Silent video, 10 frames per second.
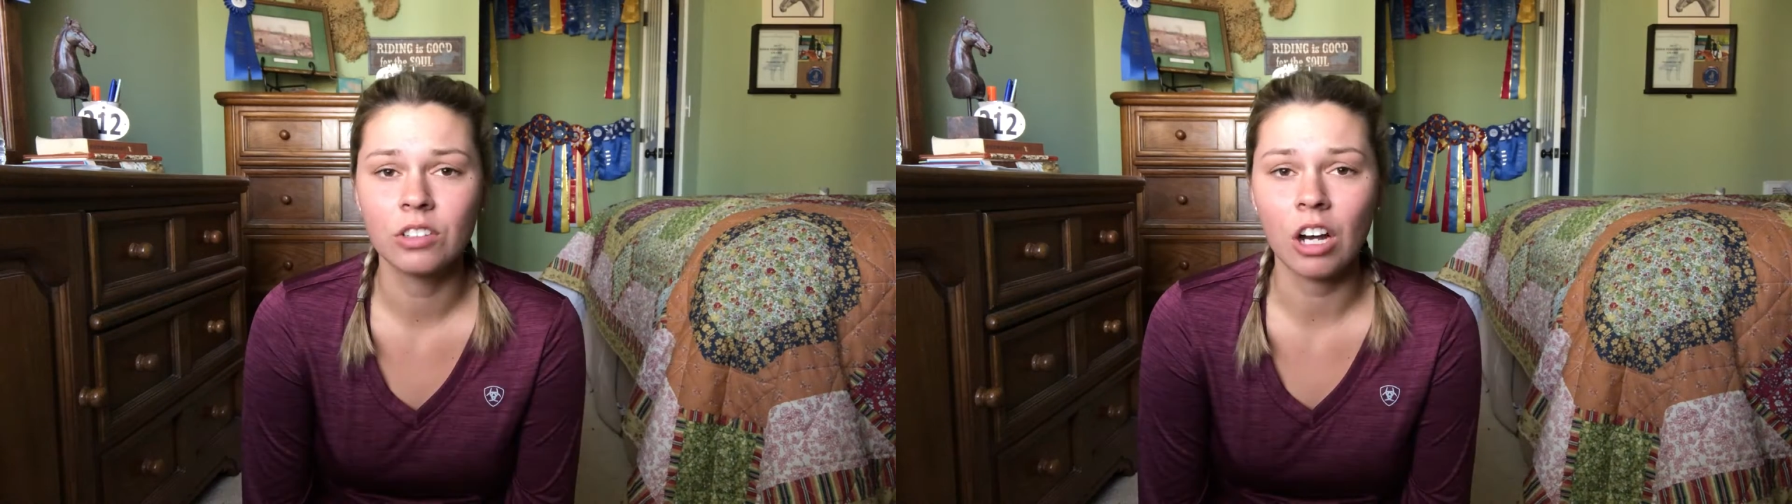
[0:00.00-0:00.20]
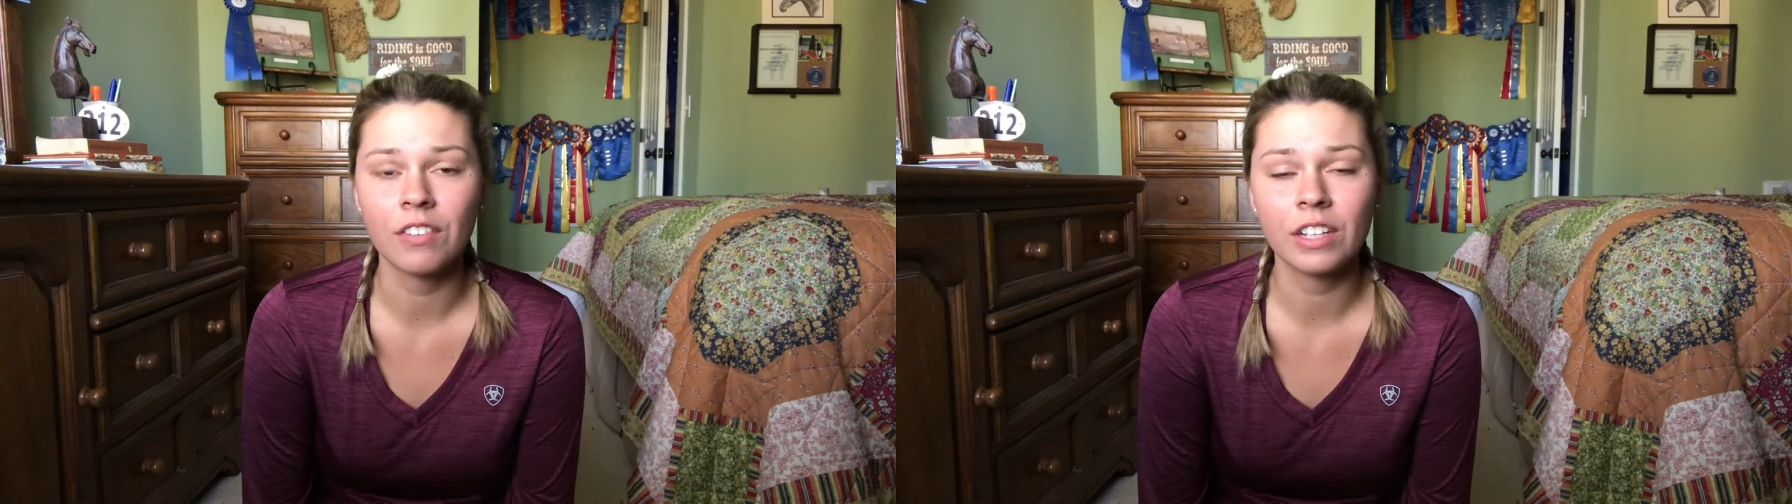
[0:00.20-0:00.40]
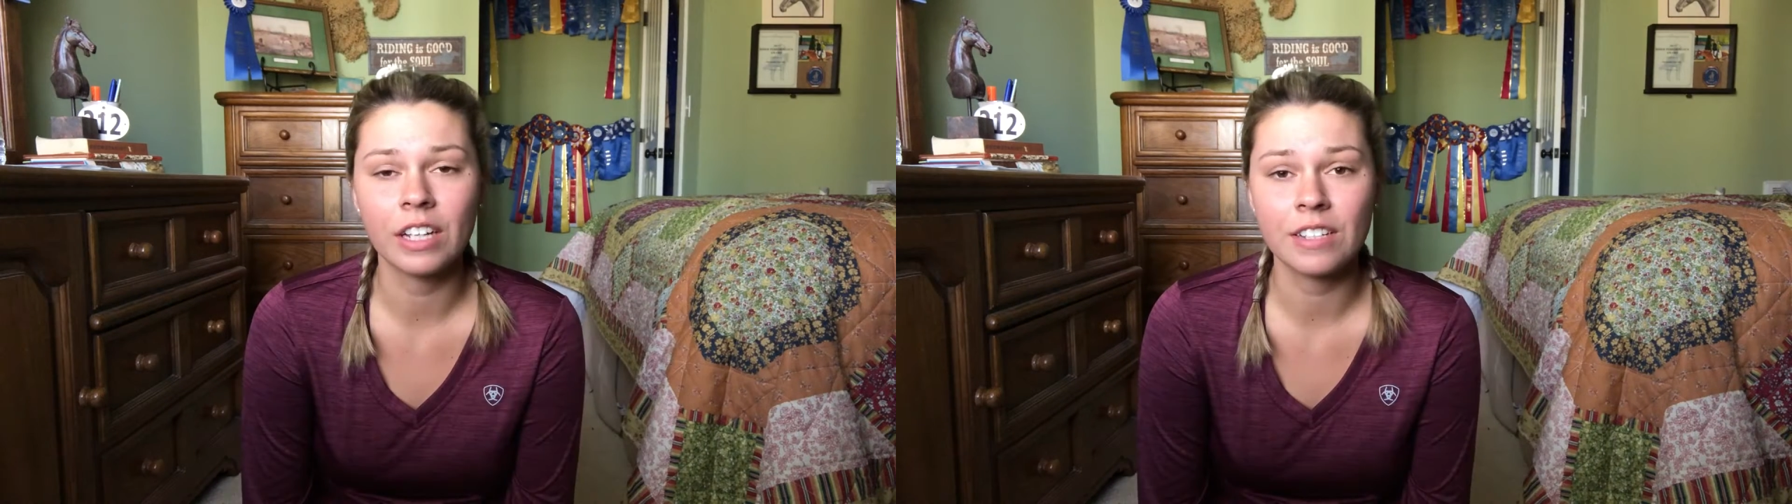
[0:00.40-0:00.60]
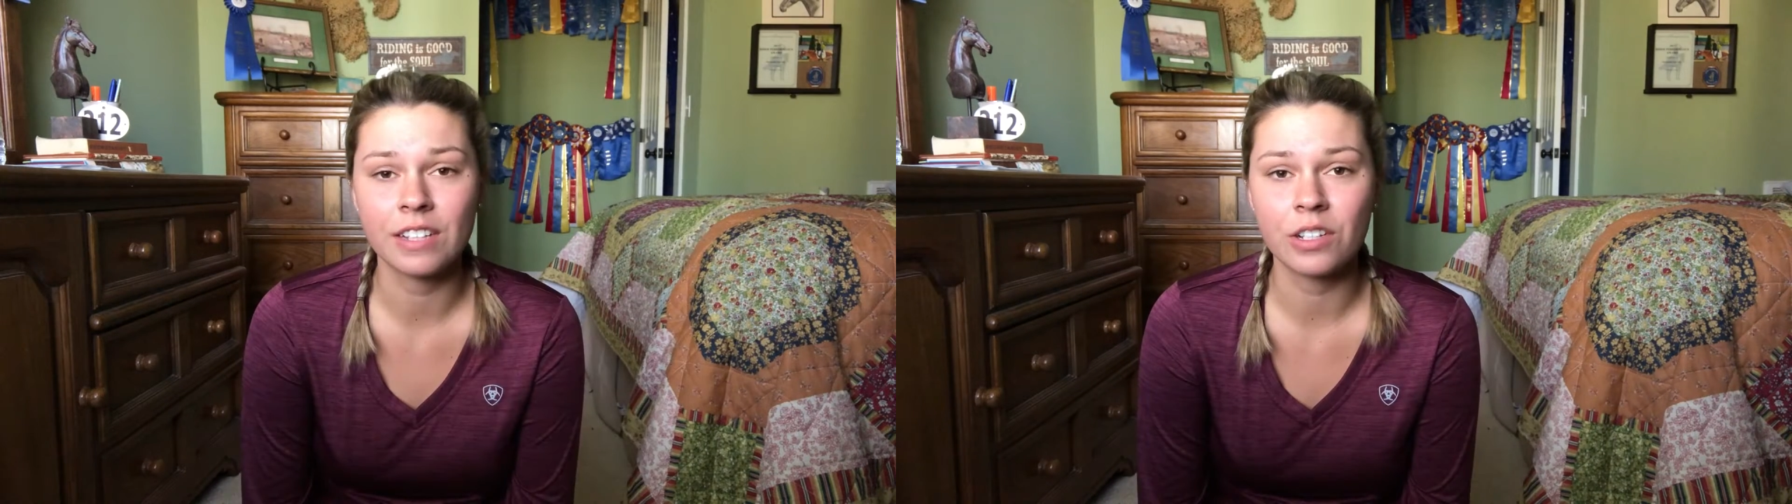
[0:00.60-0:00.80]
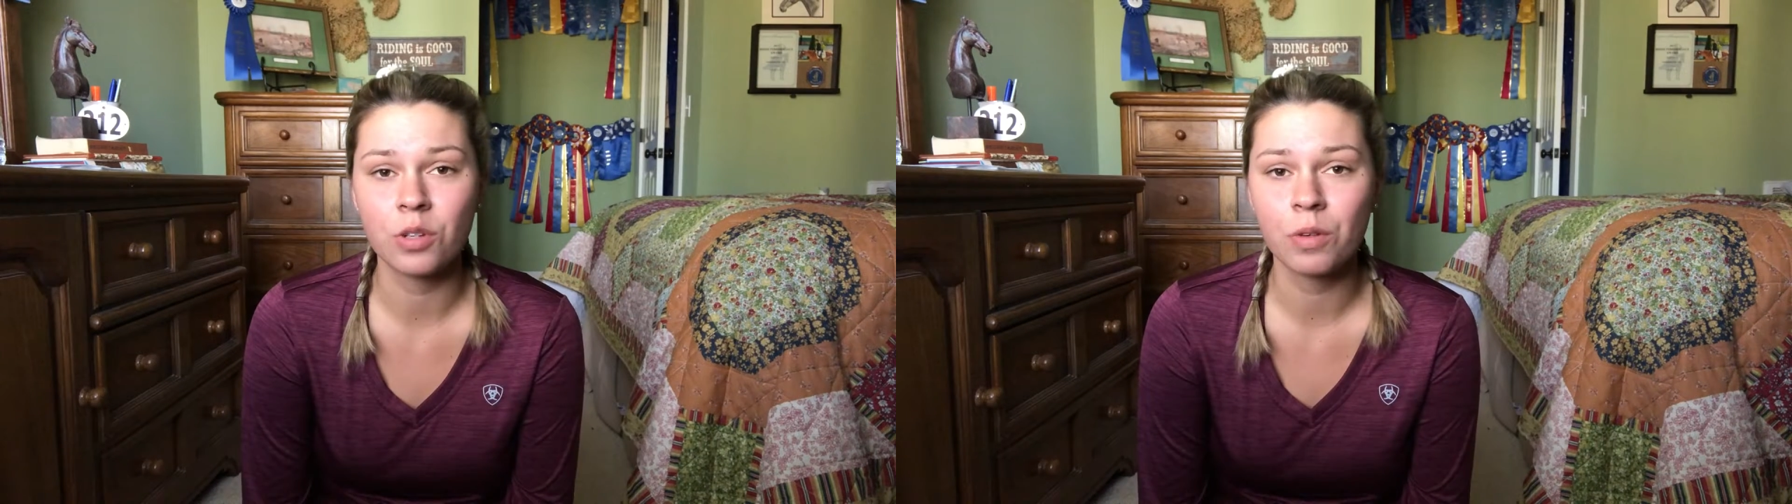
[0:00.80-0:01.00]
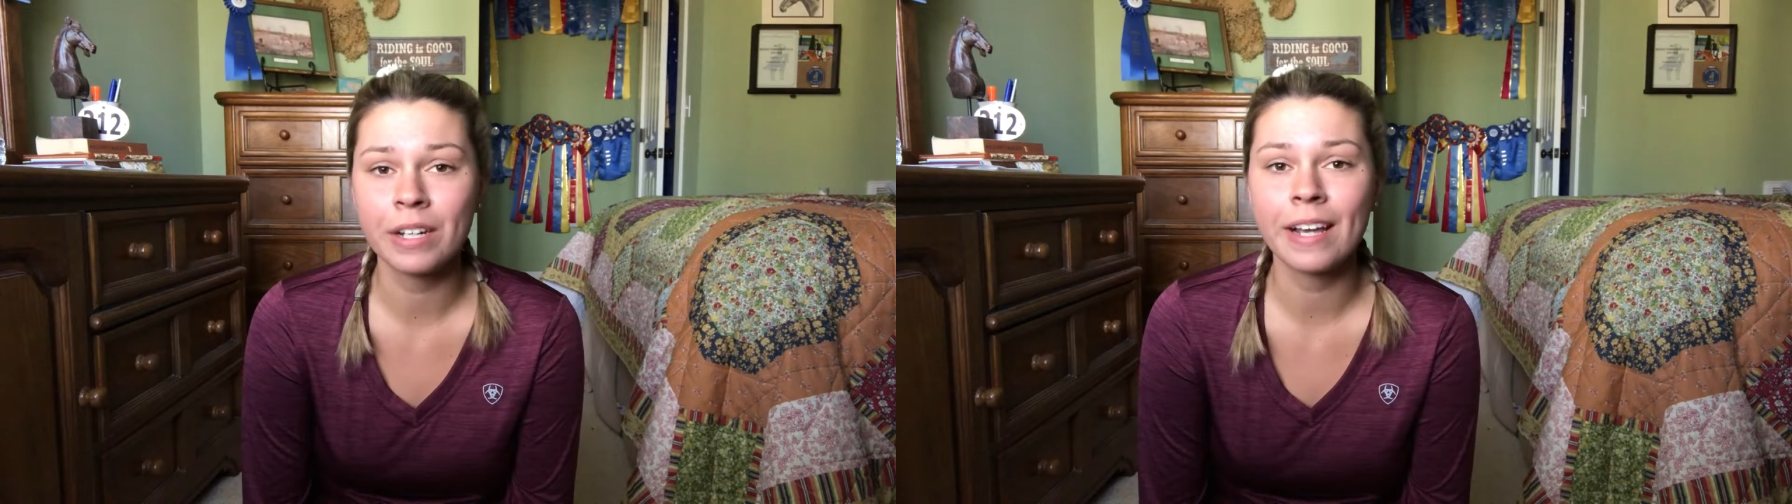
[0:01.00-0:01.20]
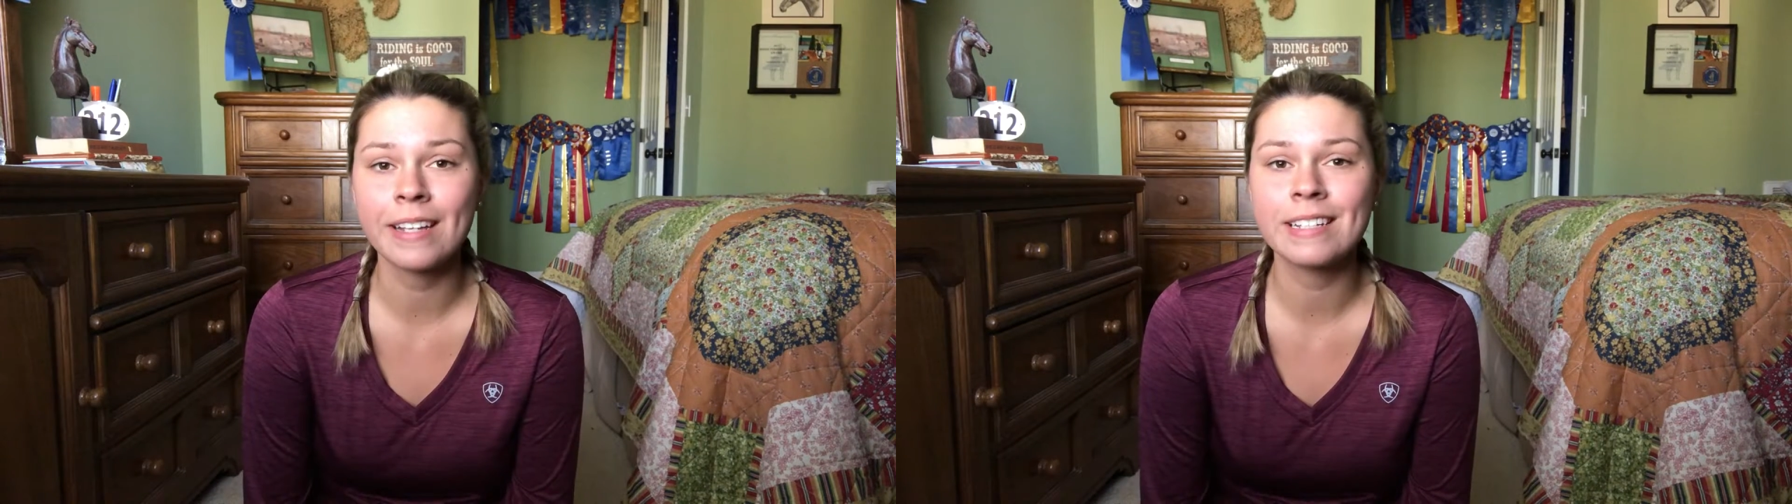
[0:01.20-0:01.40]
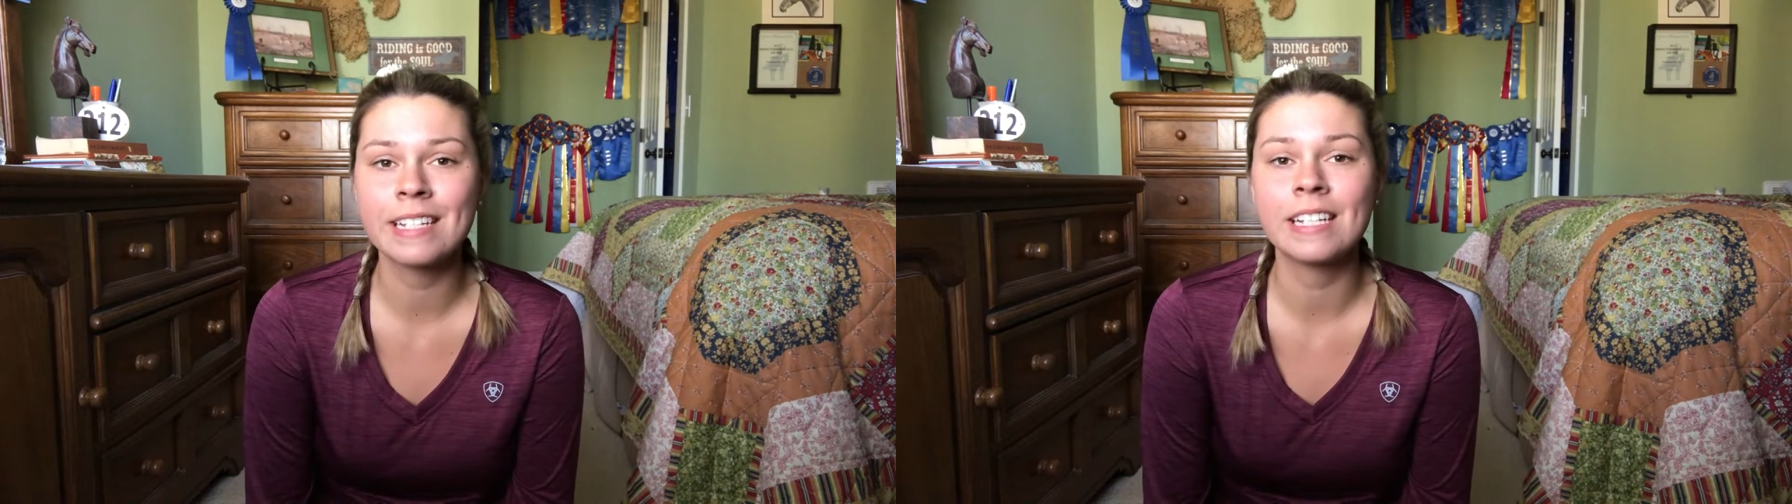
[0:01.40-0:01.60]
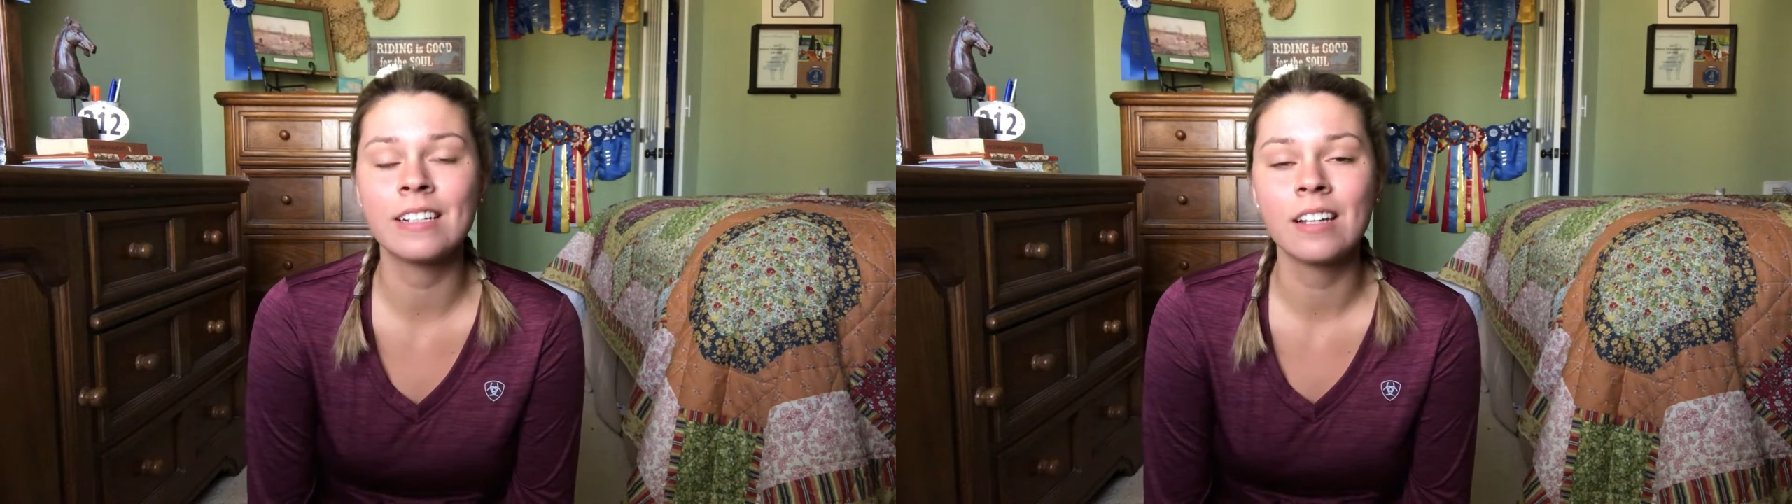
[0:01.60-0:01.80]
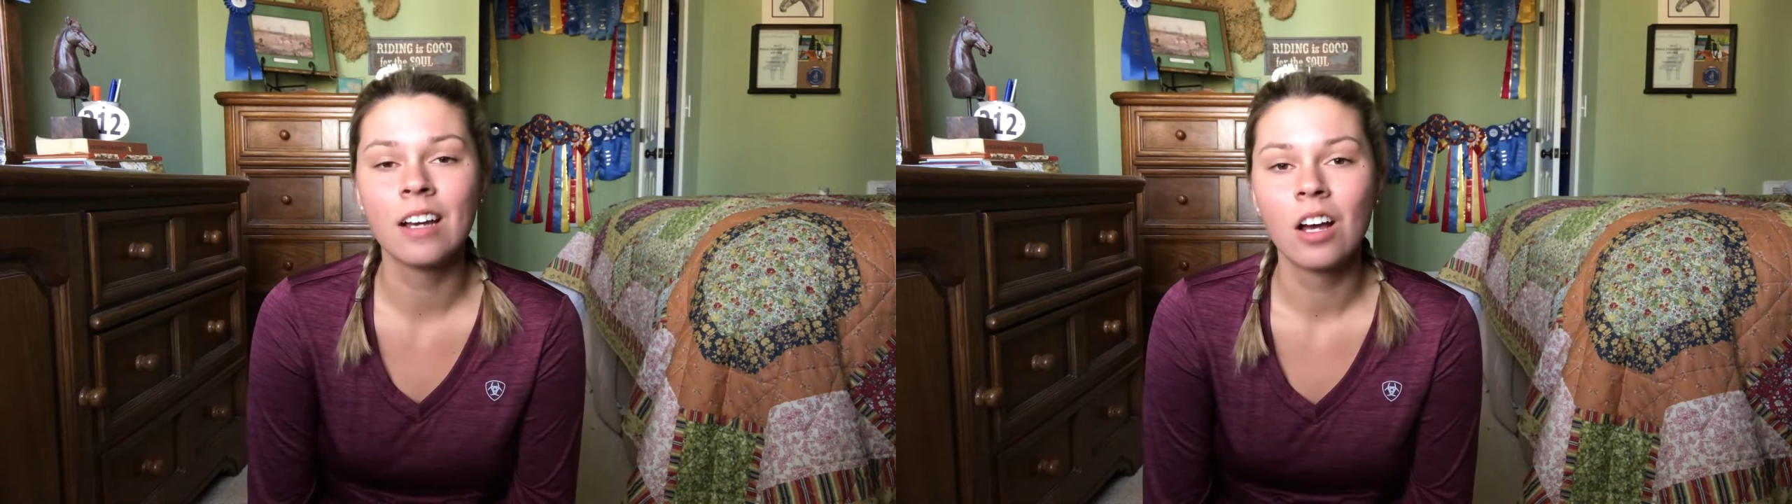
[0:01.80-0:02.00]
Navi is a
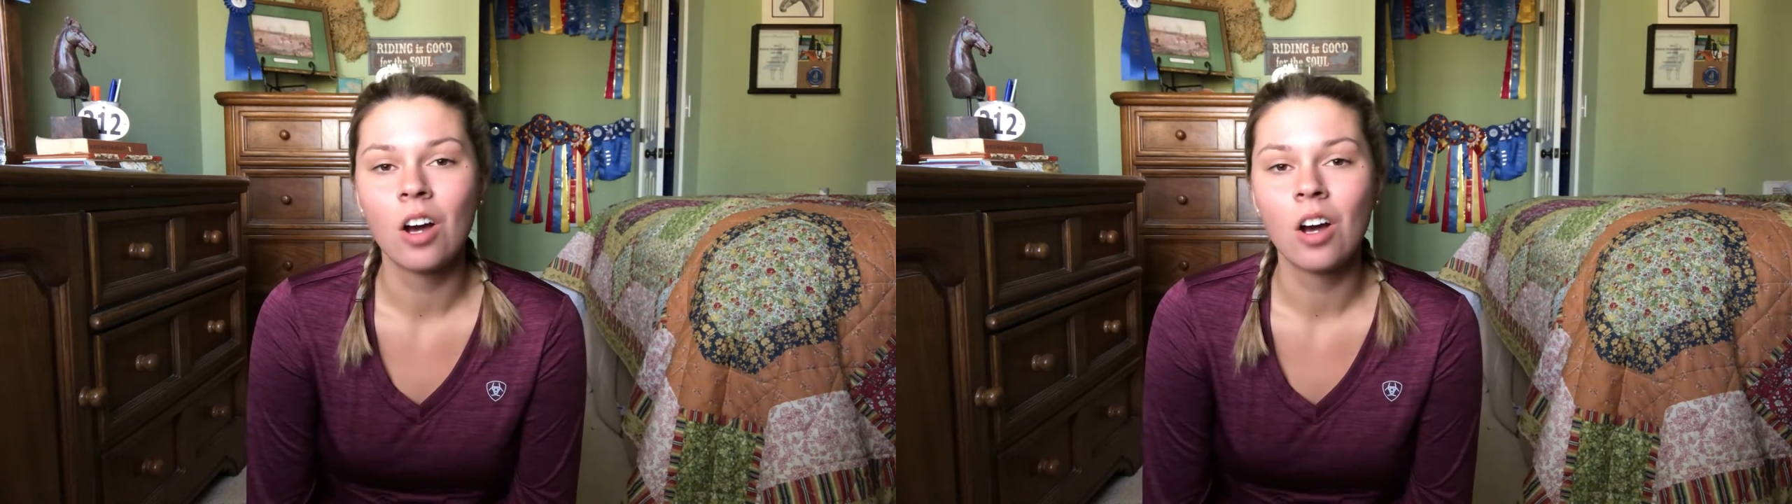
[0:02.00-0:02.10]
2018